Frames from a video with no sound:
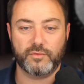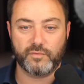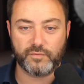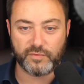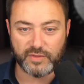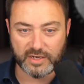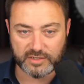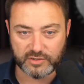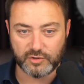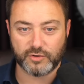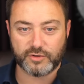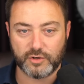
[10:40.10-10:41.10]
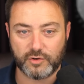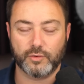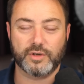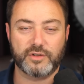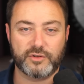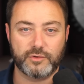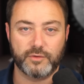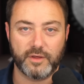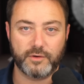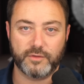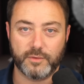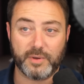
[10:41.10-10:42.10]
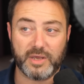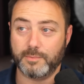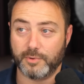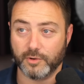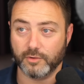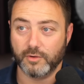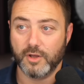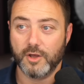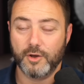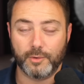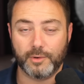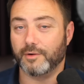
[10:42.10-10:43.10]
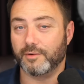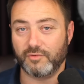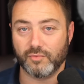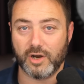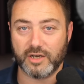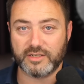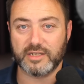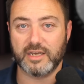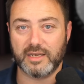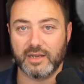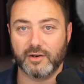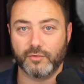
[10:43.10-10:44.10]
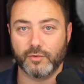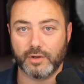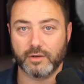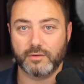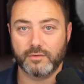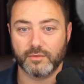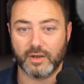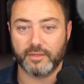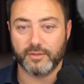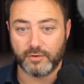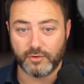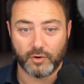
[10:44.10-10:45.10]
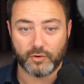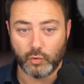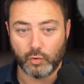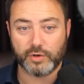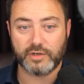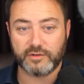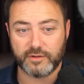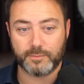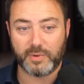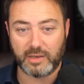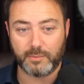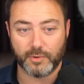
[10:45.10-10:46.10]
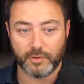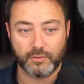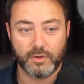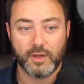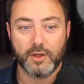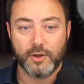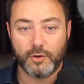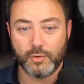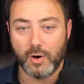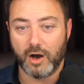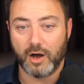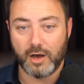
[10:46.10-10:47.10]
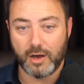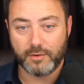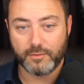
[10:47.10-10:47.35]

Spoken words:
that's not according to the people who are currently rioting in California, right? Not according to the people who are